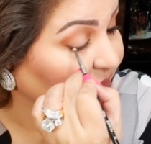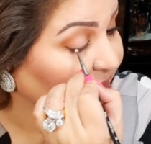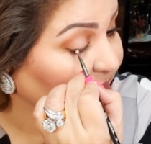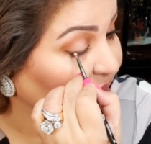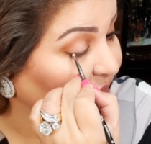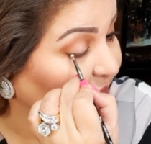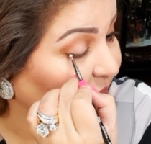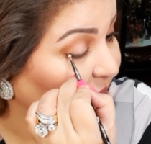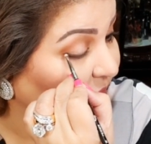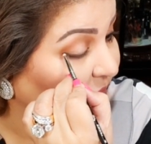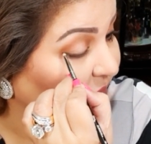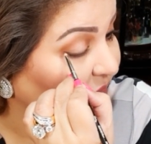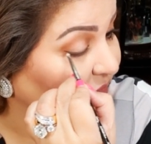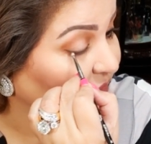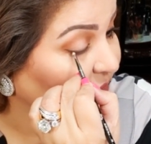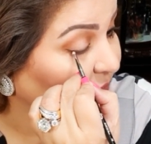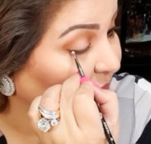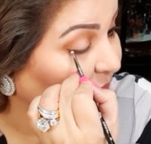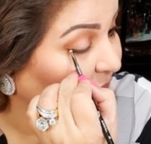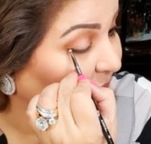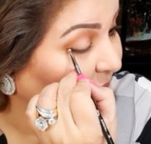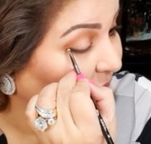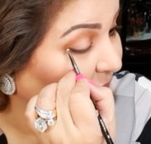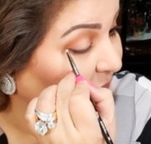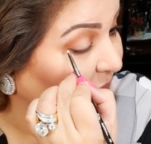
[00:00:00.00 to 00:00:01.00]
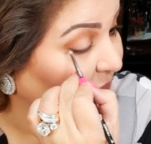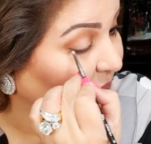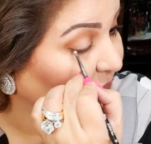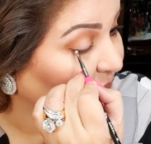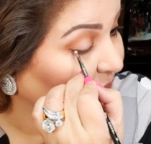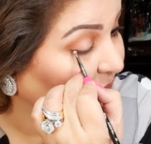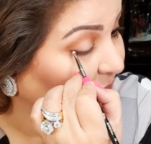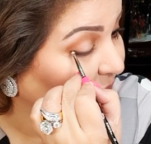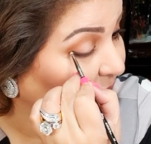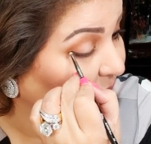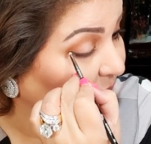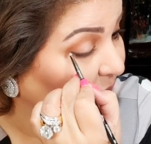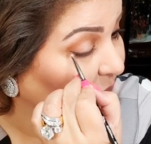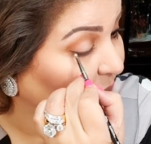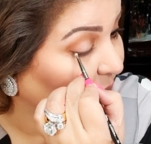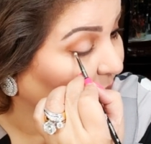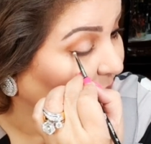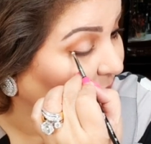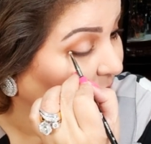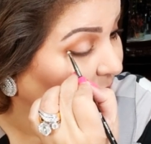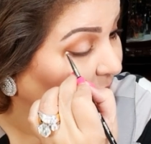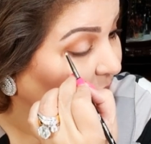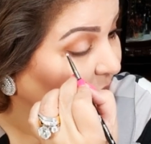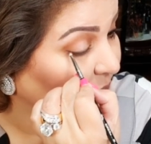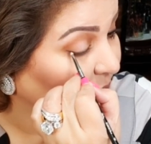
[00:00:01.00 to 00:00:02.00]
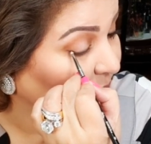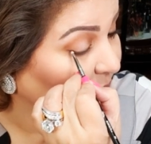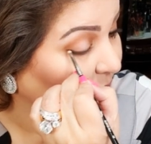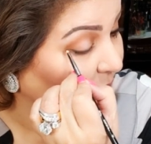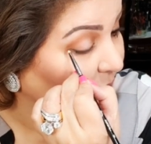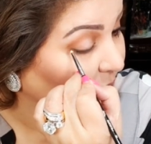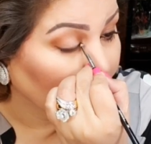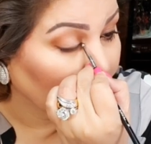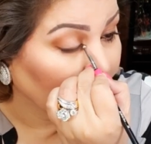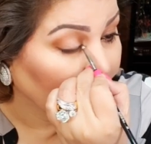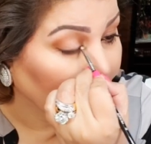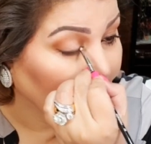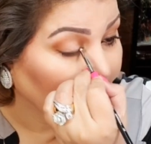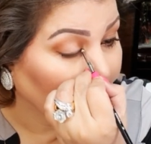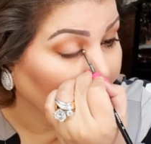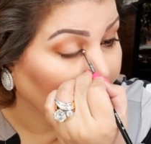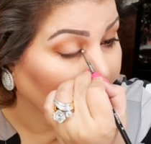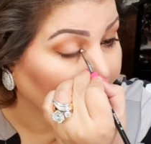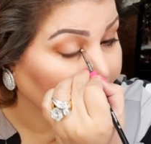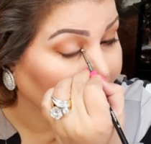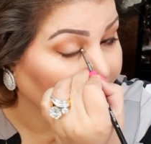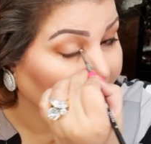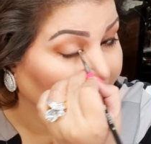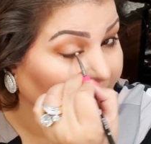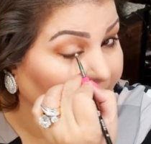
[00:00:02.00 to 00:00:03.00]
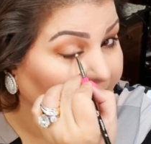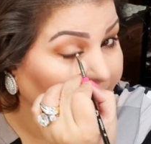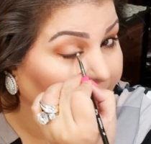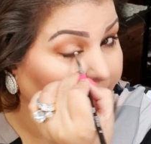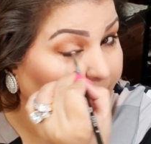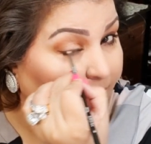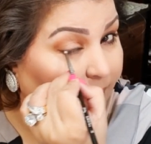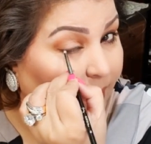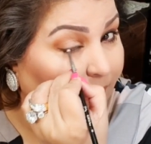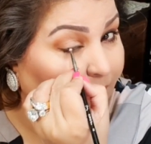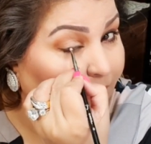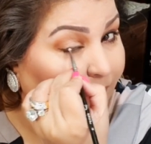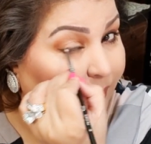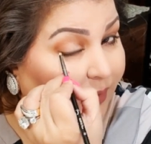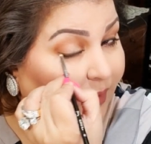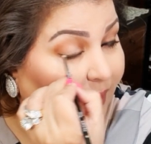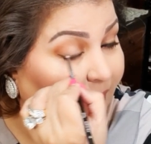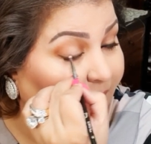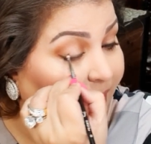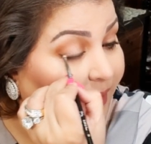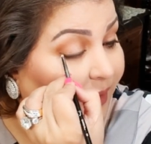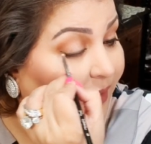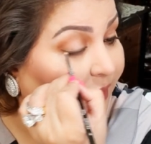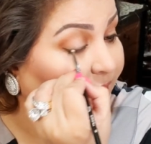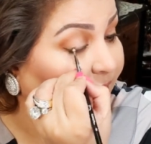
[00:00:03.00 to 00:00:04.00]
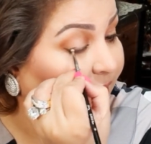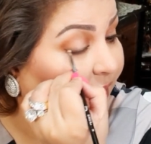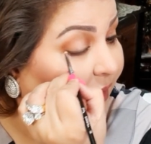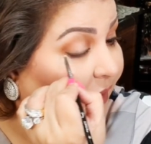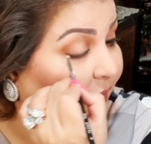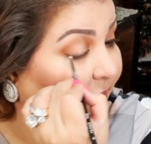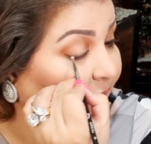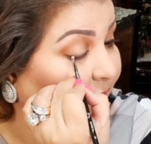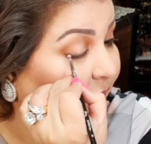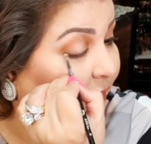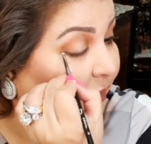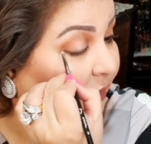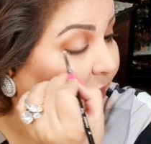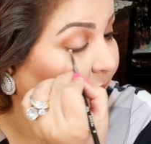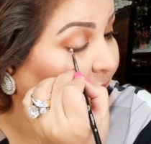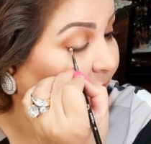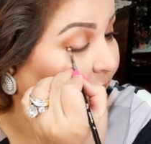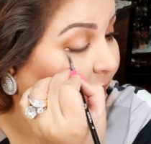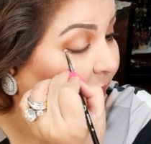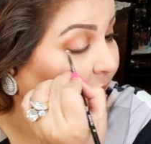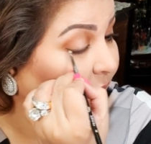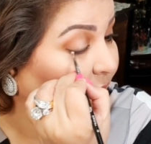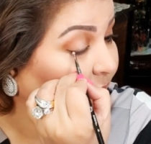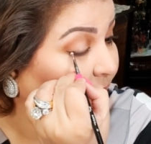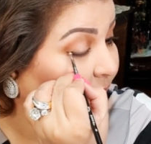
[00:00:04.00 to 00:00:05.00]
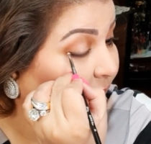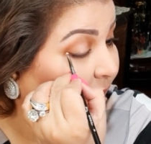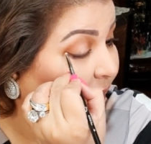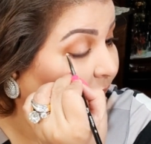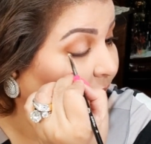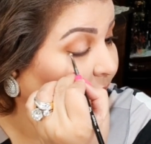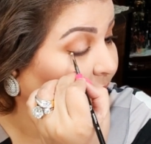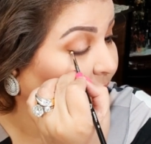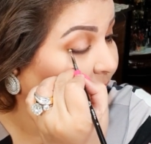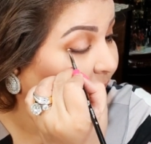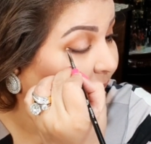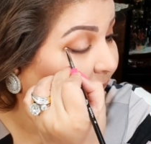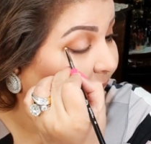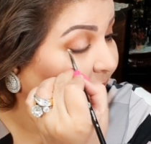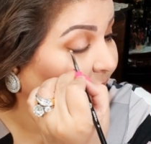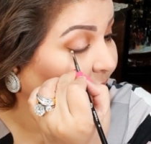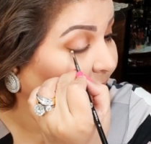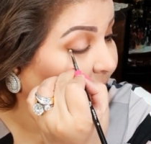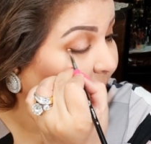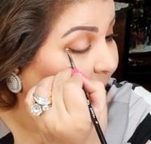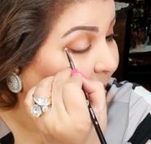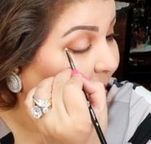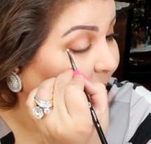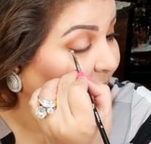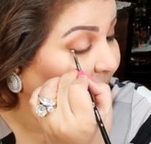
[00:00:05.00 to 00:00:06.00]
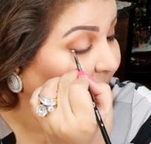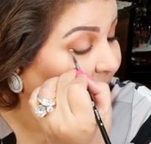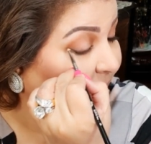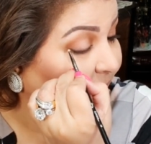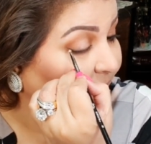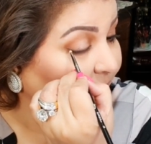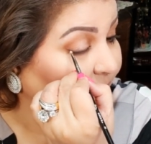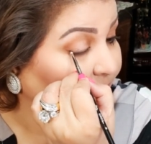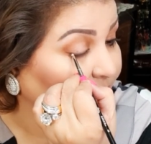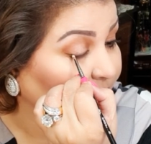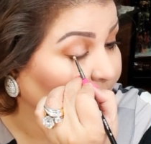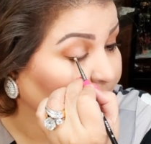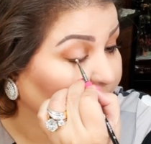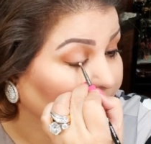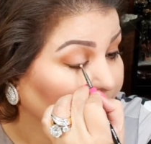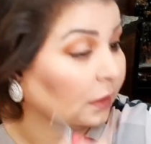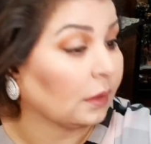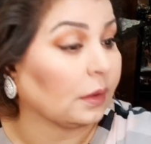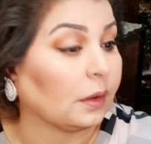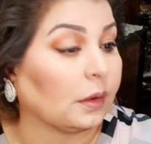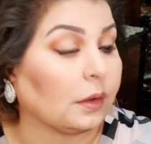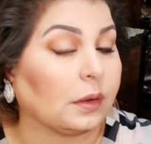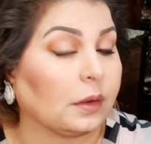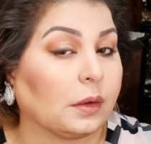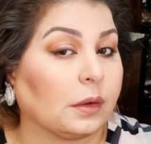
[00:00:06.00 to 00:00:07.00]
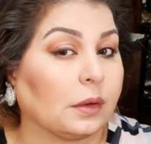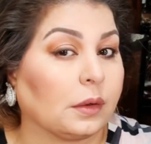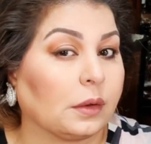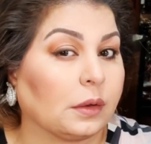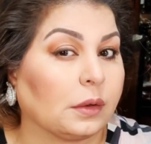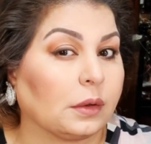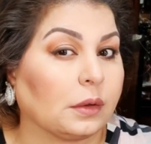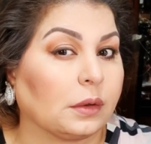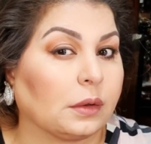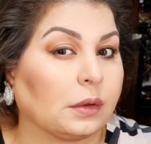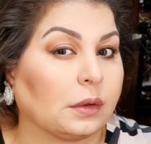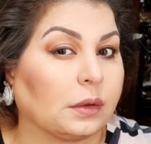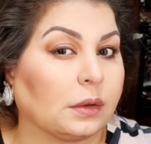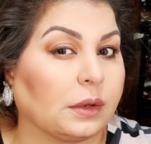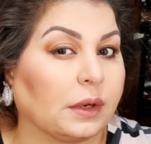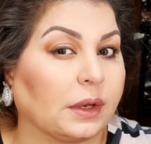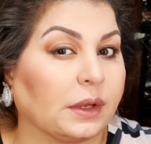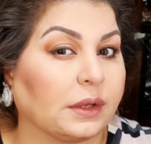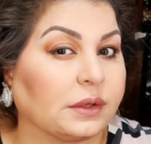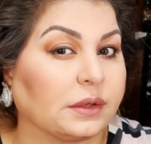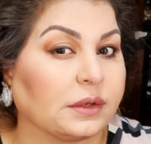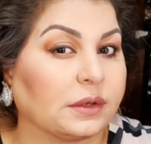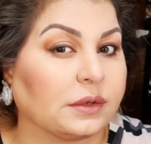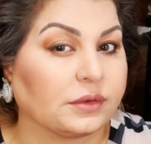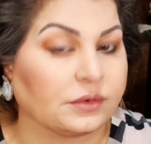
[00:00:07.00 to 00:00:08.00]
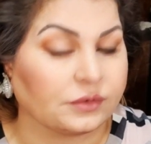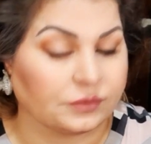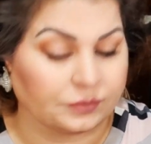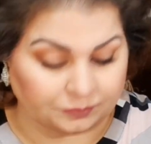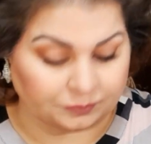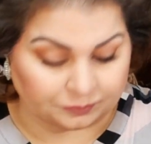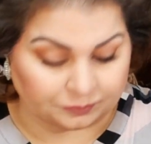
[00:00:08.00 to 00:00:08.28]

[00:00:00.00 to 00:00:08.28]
It works really well. I am blending out anything that I applied like this